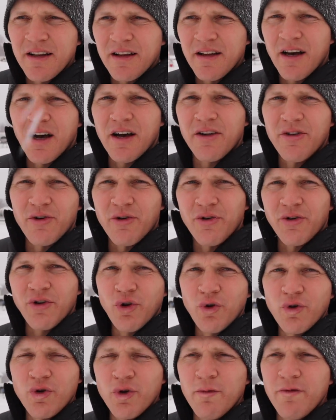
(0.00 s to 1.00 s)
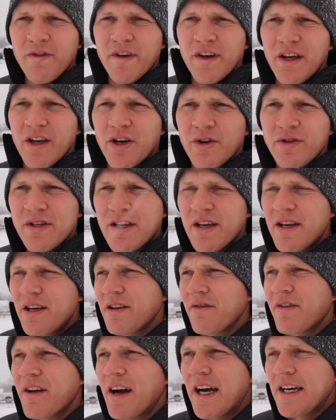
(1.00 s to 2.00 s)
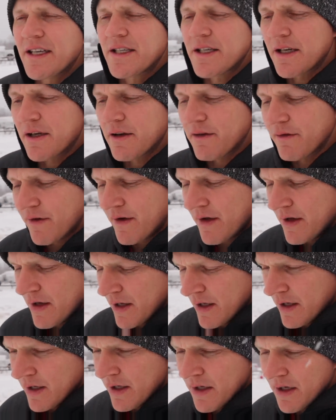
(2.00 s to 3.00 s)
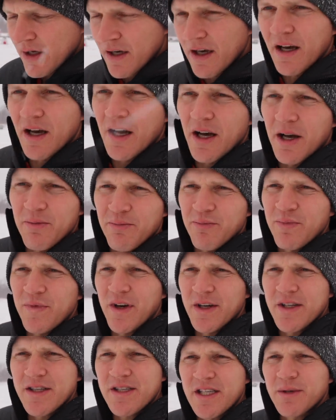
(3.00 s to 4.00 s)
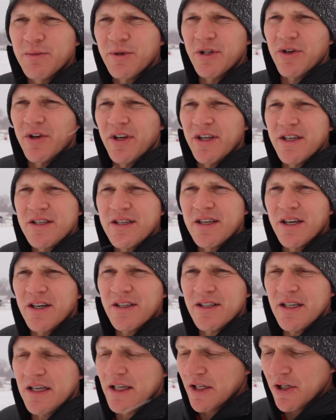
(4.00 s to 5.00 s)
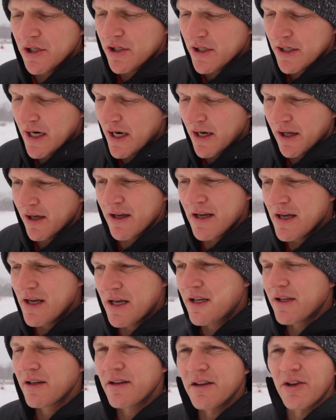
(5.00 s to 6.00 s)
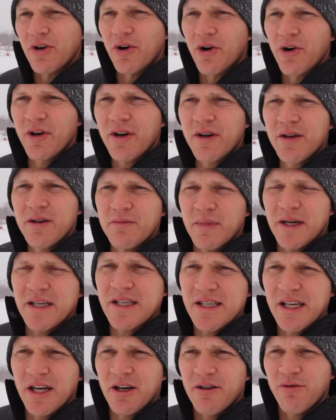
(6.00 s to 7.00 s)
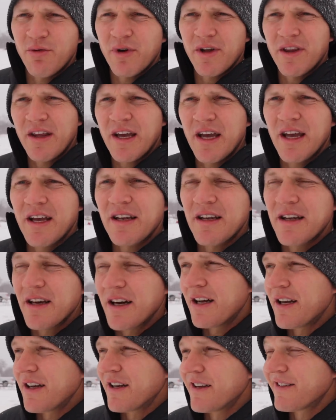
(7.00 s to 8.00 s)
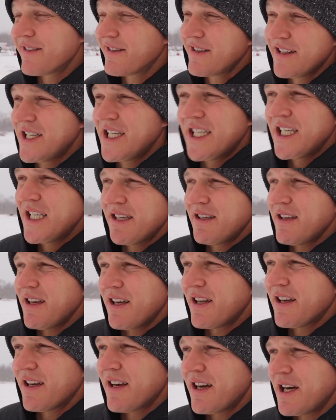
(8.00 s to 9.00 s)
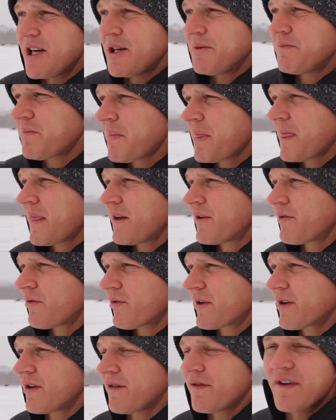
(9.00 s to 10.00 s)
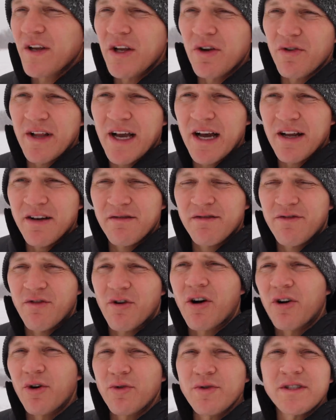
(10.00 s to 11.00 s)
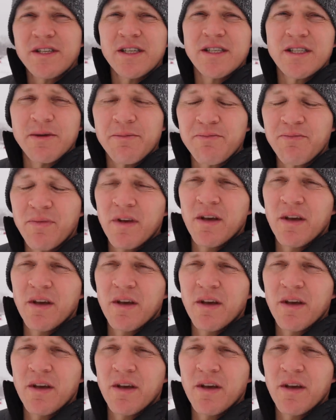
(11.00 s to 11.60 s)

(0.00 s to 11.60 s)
other YouTube videos of guys that have uh, done similar installs. I just kind of learned myself what they had done and and uh, and configured that for our own system.